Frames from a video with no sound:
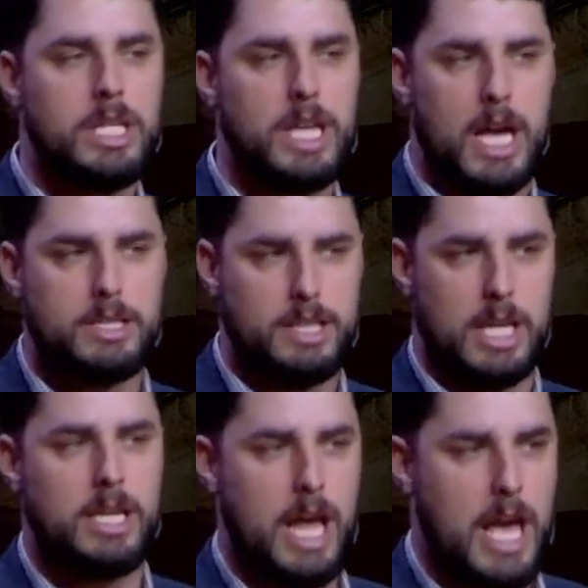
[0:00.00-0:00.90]
yes
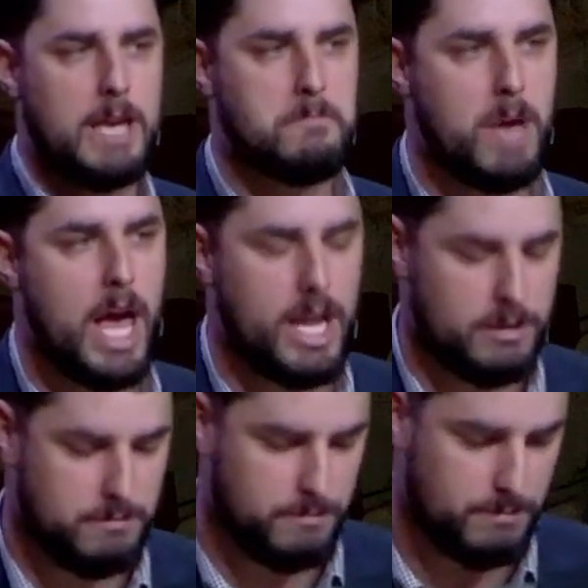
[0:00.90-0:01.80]
and
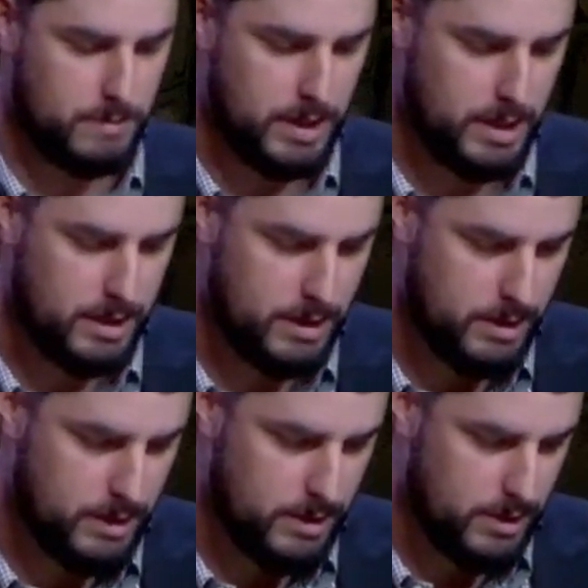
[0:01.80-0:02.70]
amen
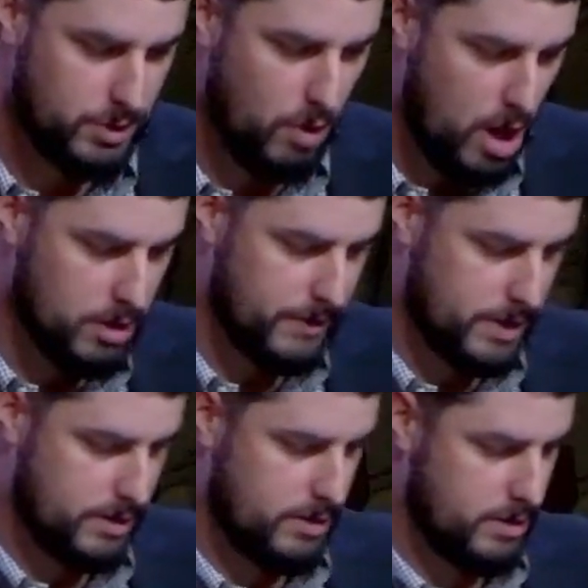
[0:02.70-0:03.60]
to all of it,